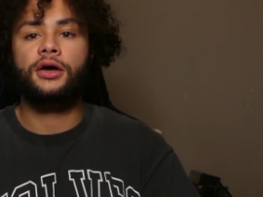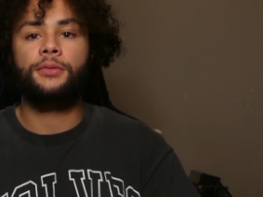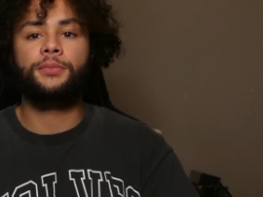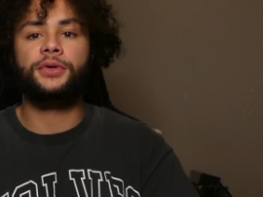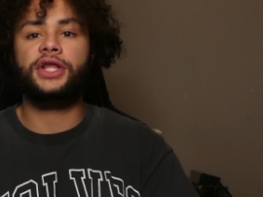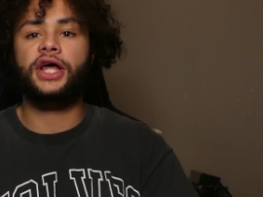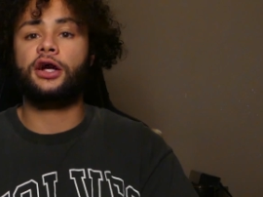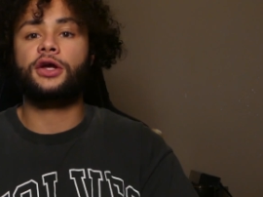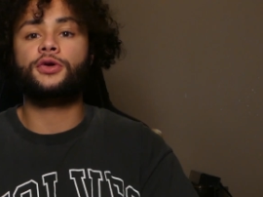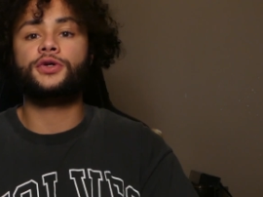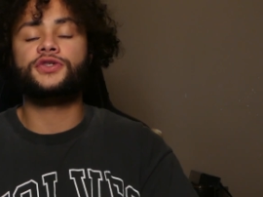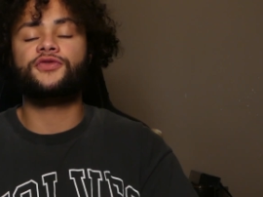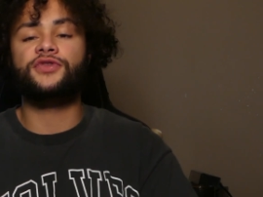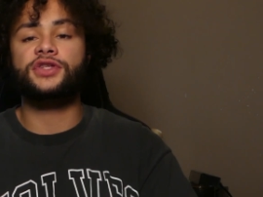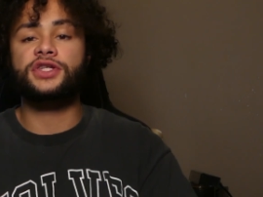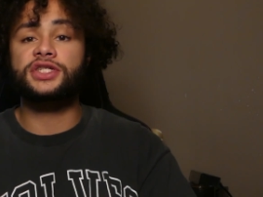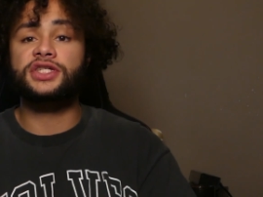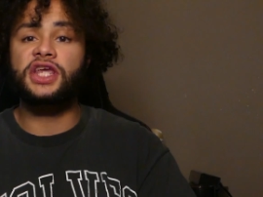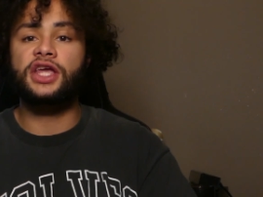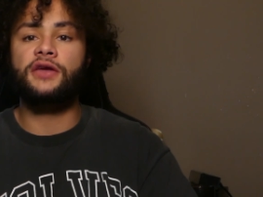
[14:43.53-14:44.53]
But that goes for
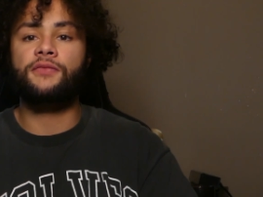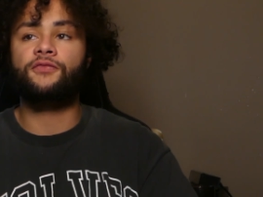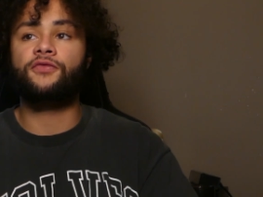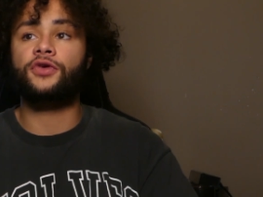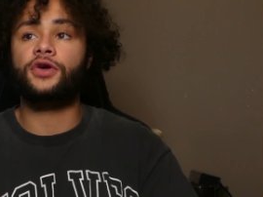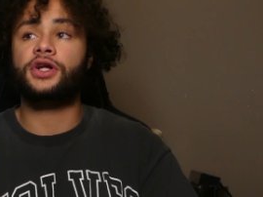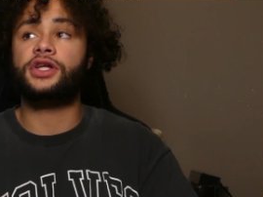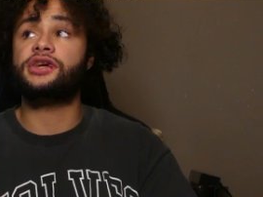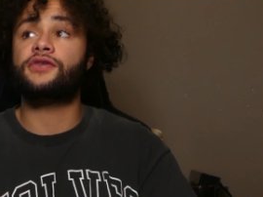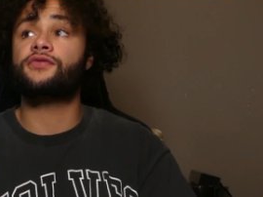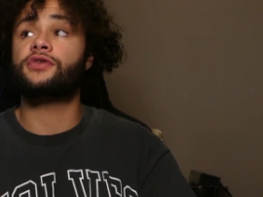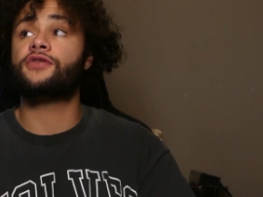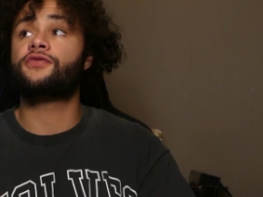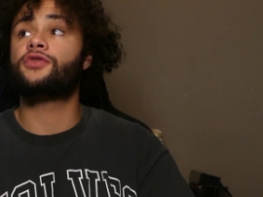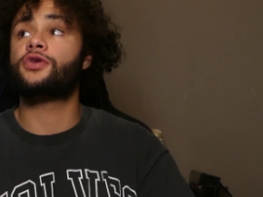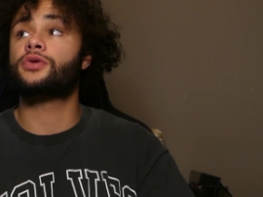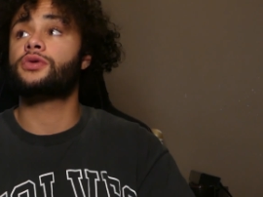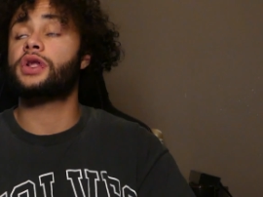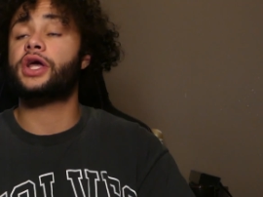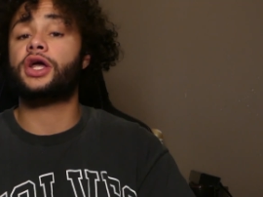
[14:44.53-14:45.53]
the same for even if
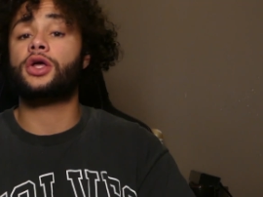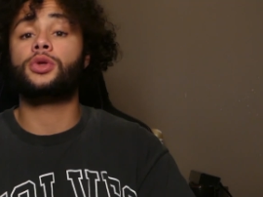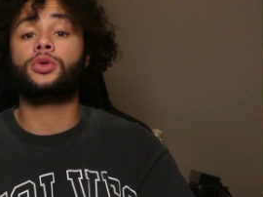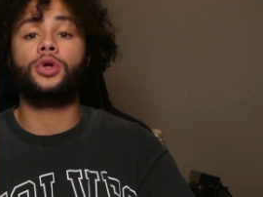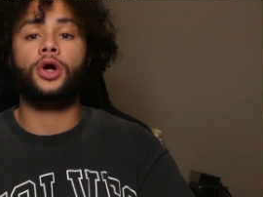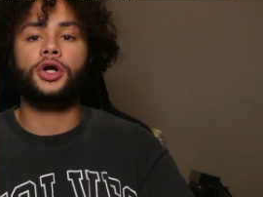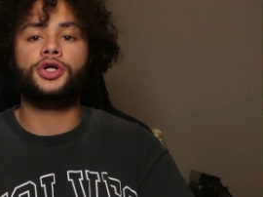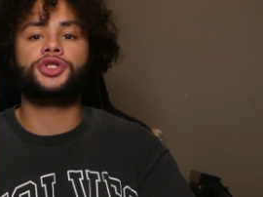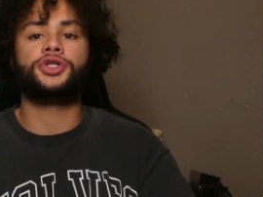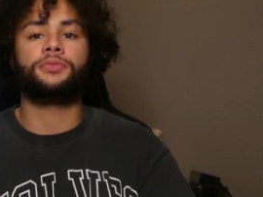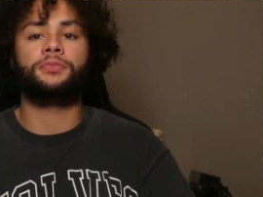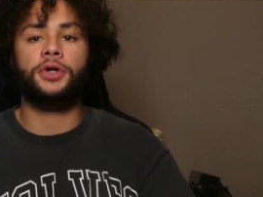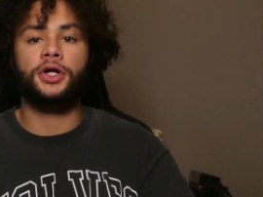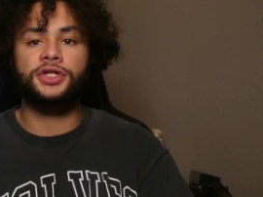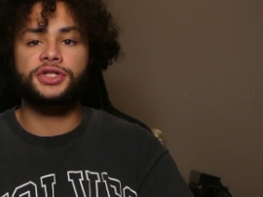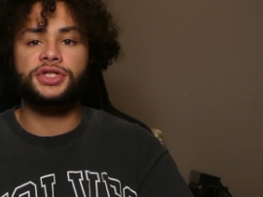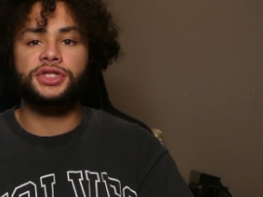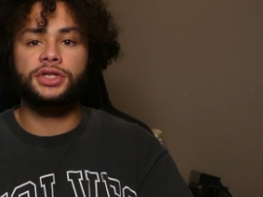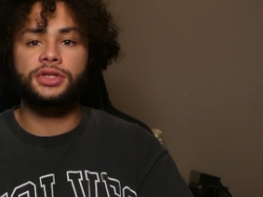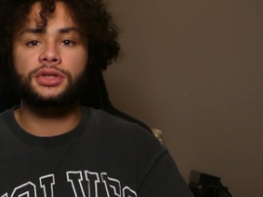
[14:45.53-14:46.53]
you're, like, a larger
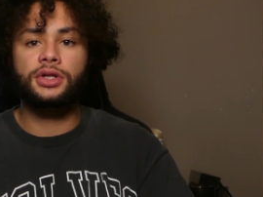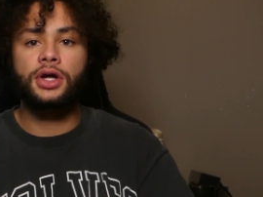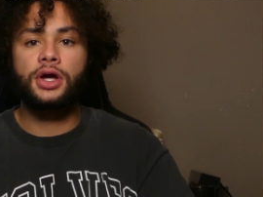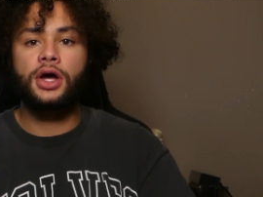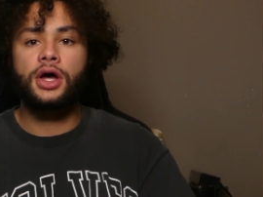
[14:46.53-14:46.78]
person,